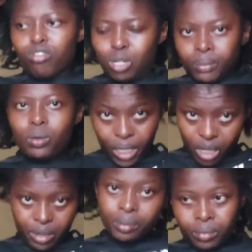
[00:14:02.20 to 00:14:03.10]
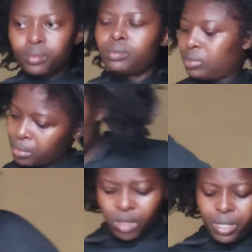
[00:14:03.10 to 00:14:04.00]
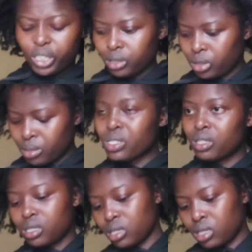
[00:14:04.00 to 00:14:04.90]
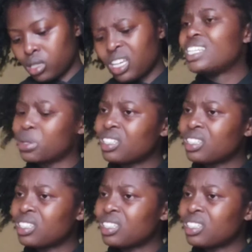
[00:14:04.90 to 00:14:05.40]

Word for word: and money because that is how in